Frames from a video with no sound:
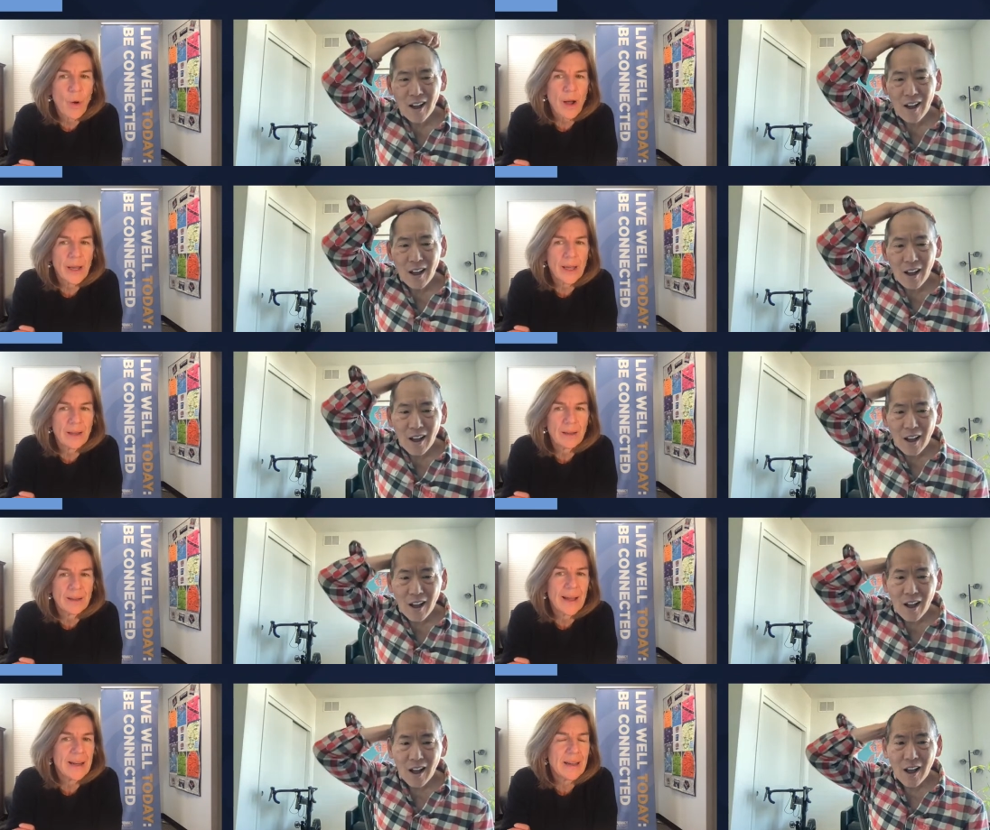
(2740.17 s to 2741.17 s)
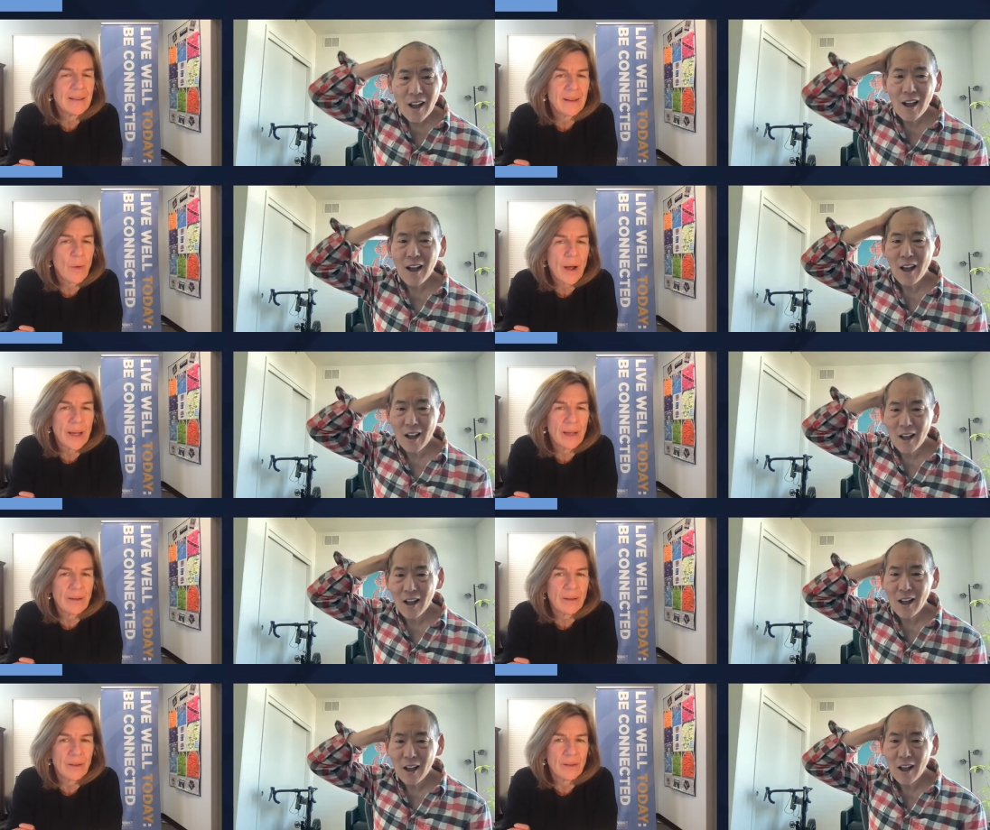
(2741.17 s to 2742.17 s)
Speaker 1: walking, light, easy
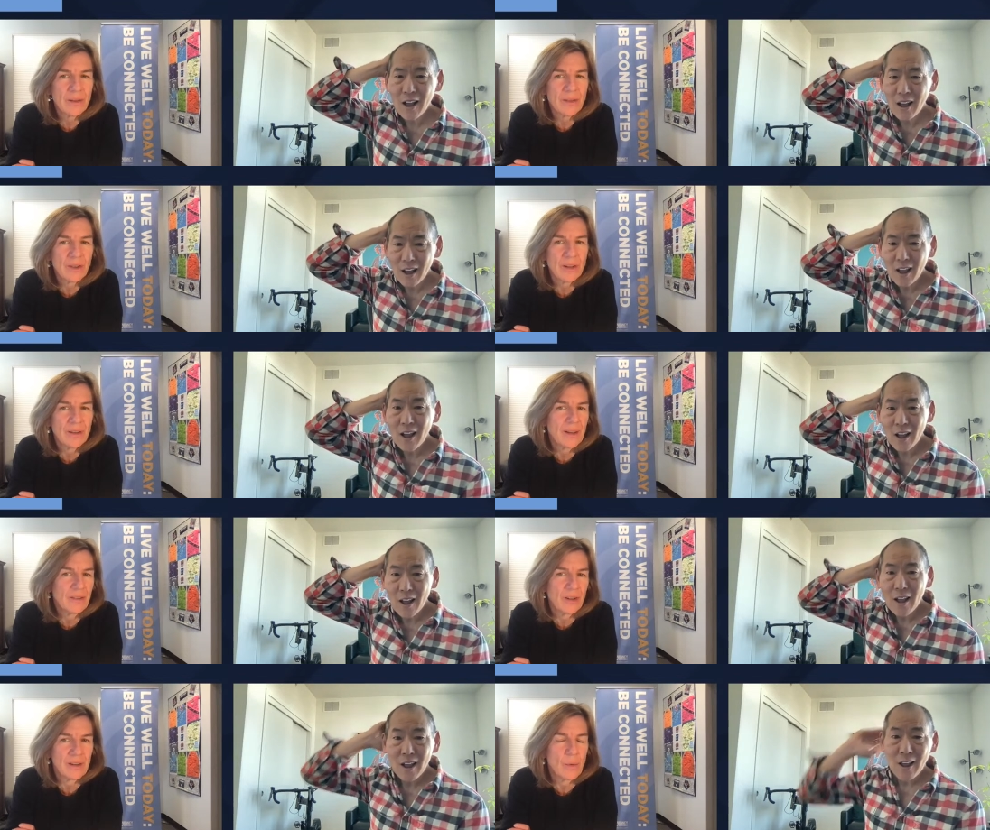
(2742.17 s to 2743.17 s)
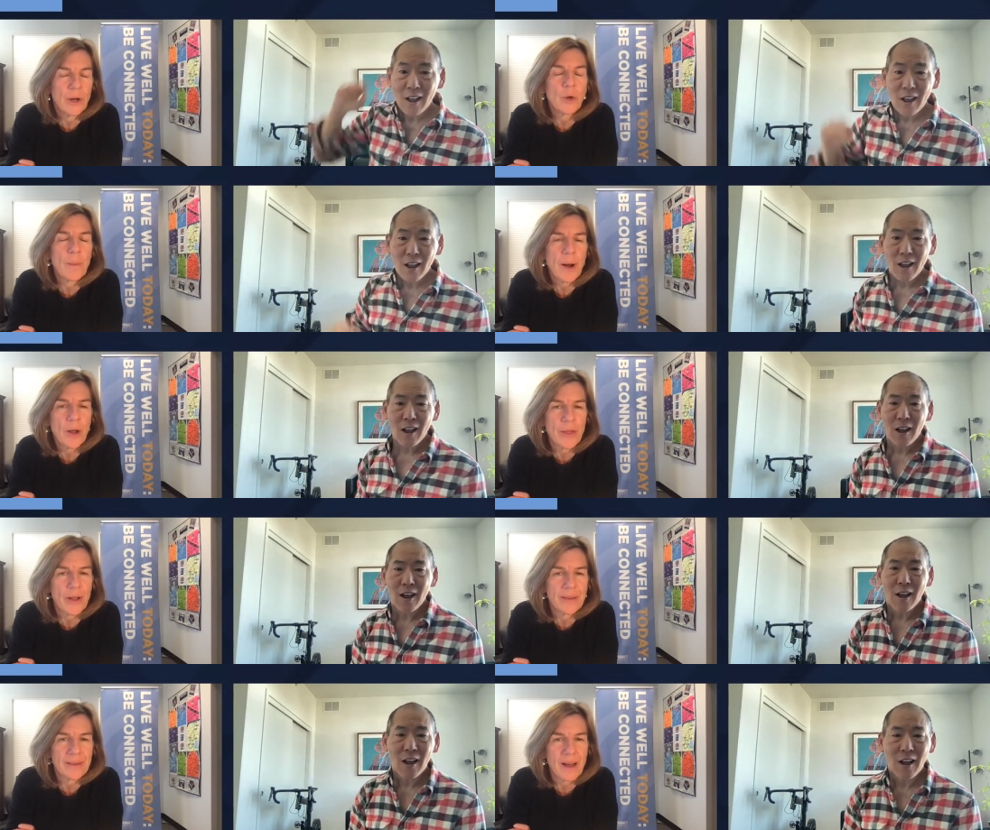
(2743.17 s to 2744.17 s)
walking she says she doesn't want to do
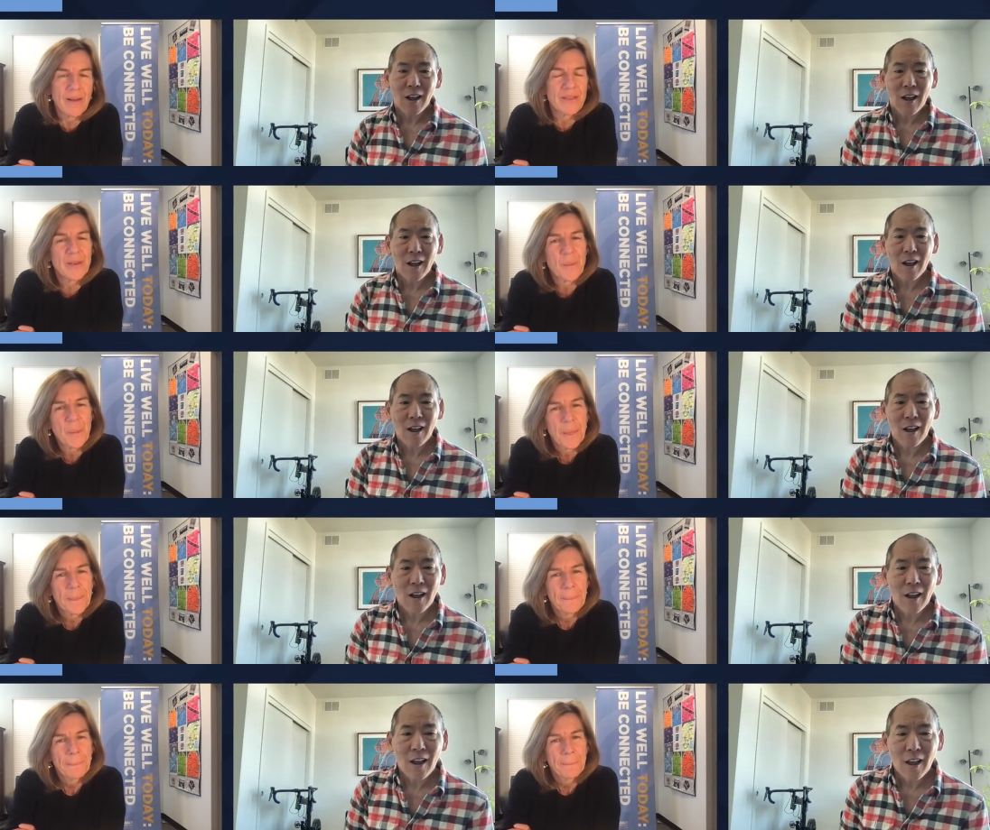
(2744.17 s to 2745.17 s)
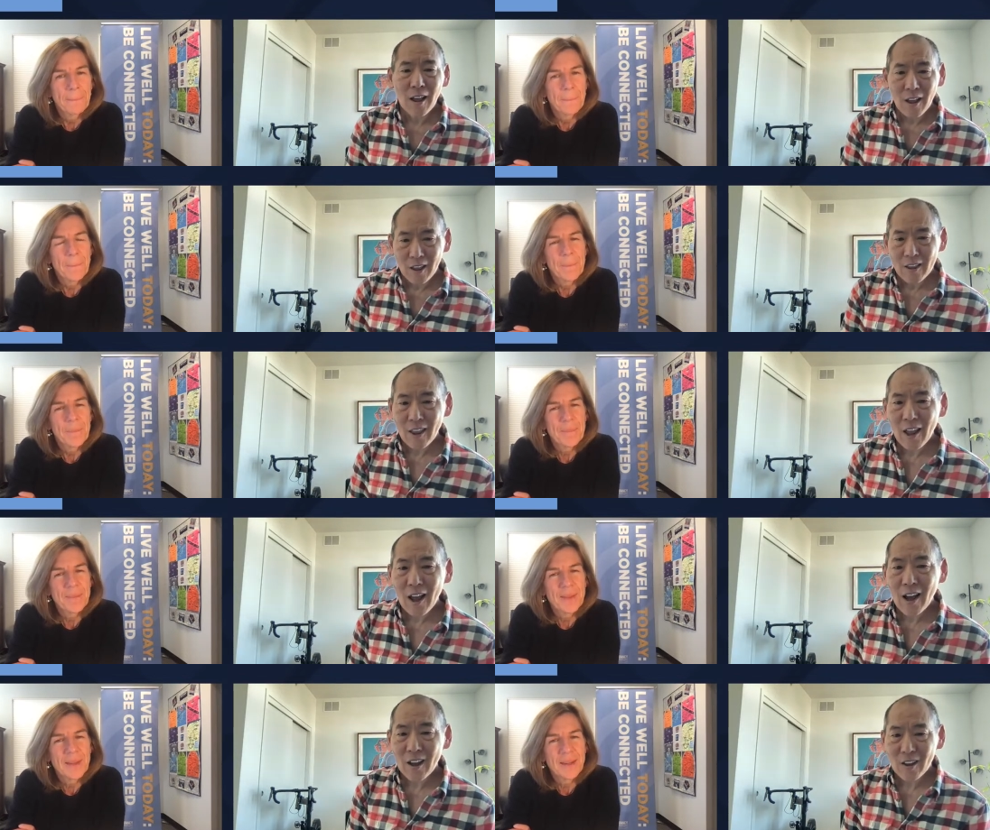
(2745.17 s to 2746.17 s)
marathon stuff.
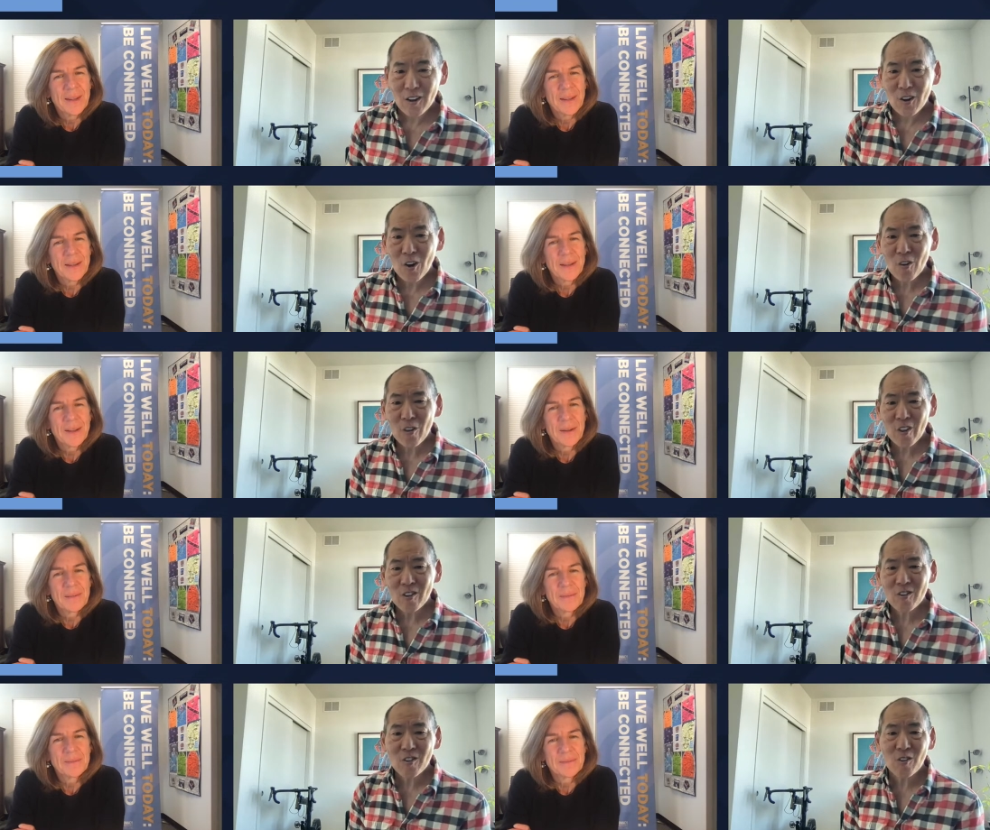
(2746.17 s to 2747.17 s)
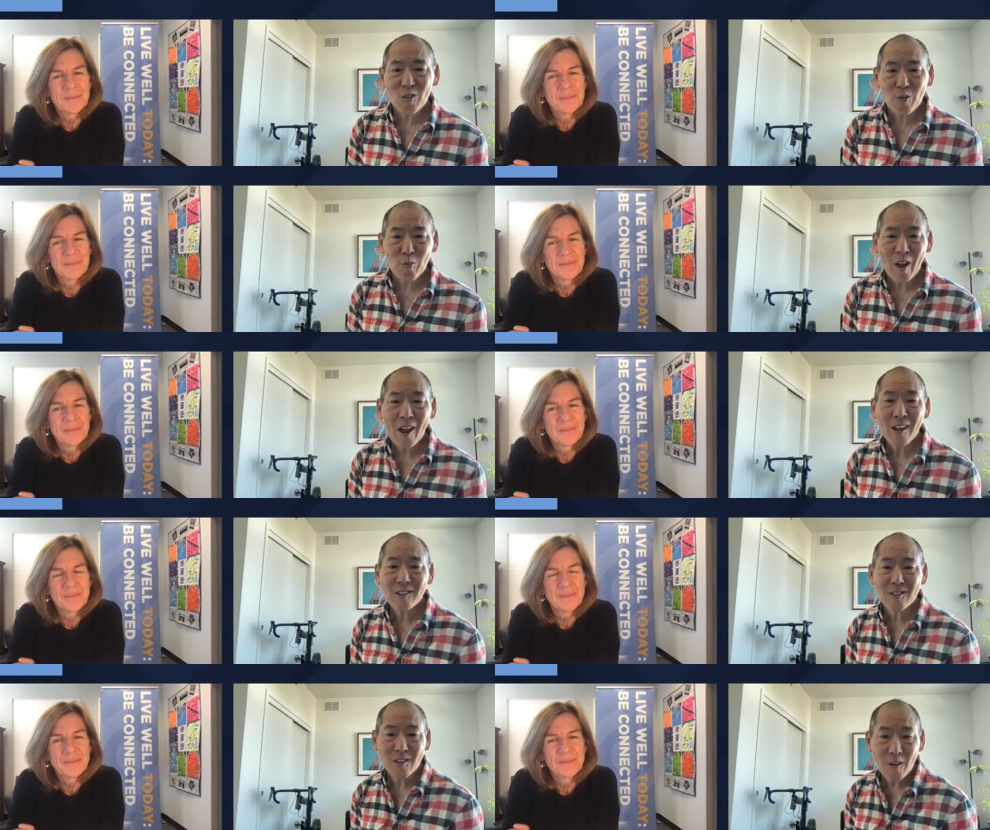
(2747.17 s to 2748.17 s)
Speaker 2: Yeah, you know, this
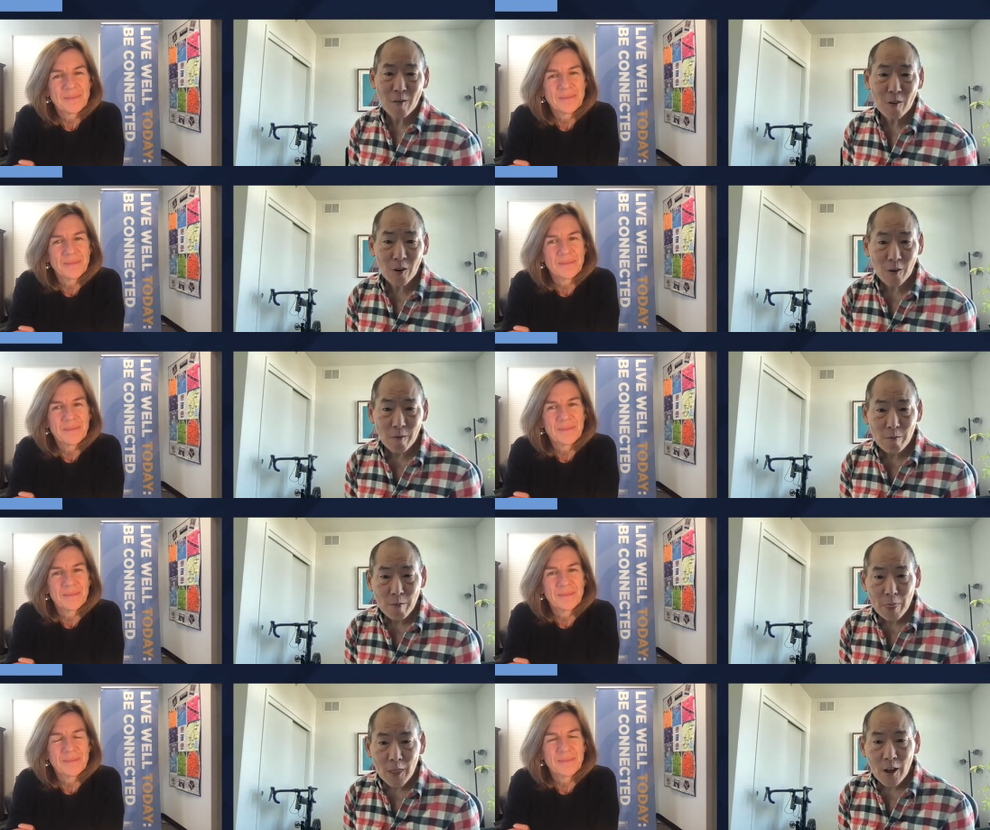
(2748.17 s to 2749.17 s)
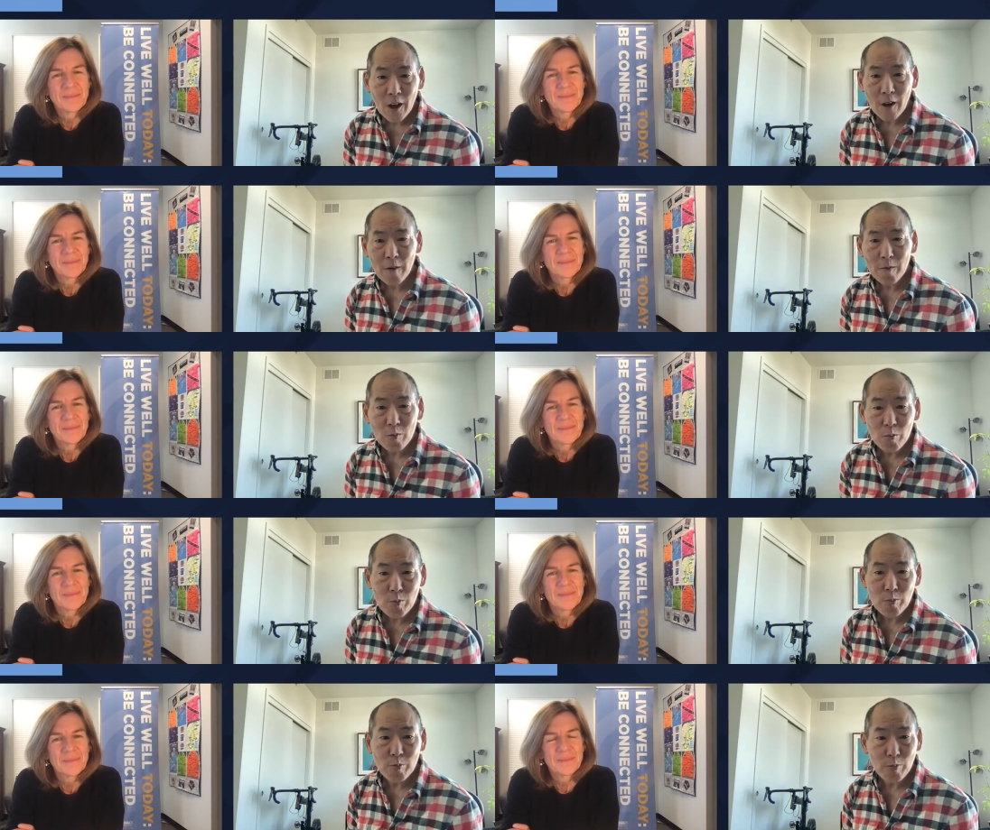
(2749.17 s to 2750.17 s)
past summer,
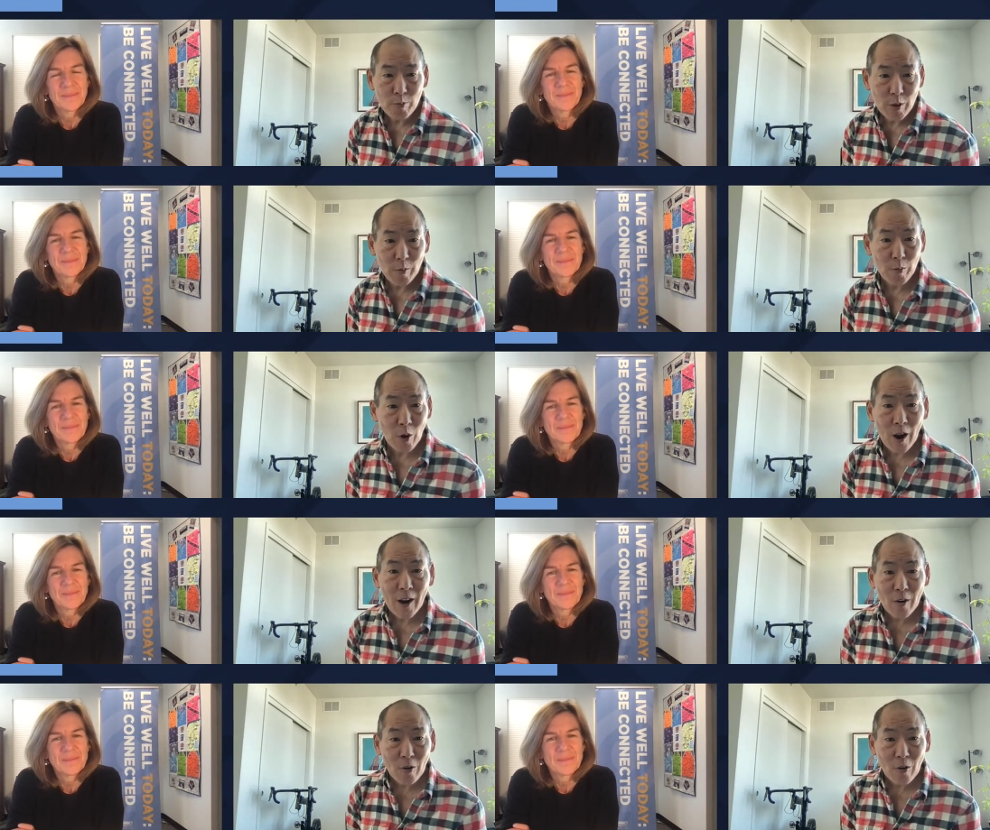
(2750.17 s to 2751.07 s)
um, the Brian